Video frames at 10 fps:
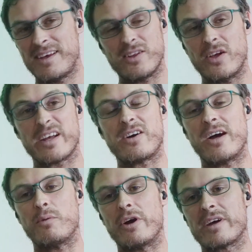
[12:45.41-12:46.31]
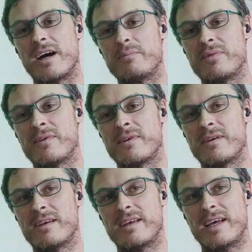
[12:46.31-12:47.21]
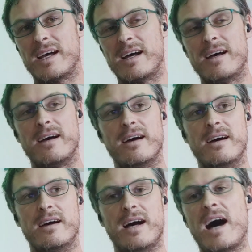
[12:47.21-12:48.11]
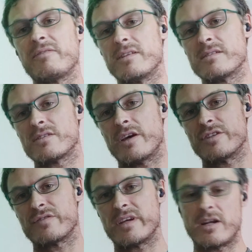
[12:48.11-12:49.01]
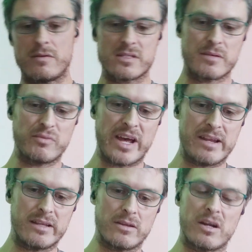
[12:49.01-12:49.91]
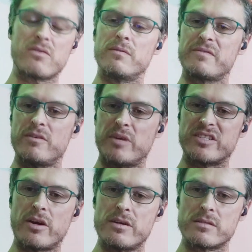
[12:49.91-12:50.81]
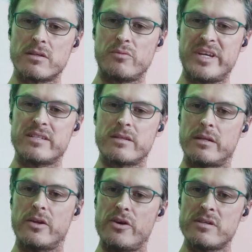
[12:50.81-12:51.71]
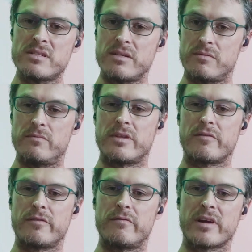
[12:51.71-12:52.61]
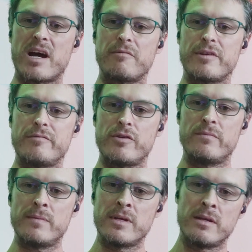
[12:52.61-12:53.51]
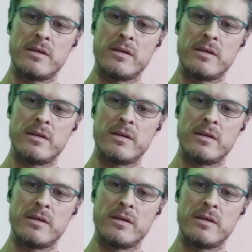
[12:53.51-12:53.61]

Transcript: Like I woke up after the surgery and I was complaining that I couldn't feel my toes a little bit to the nurse in the recovery room.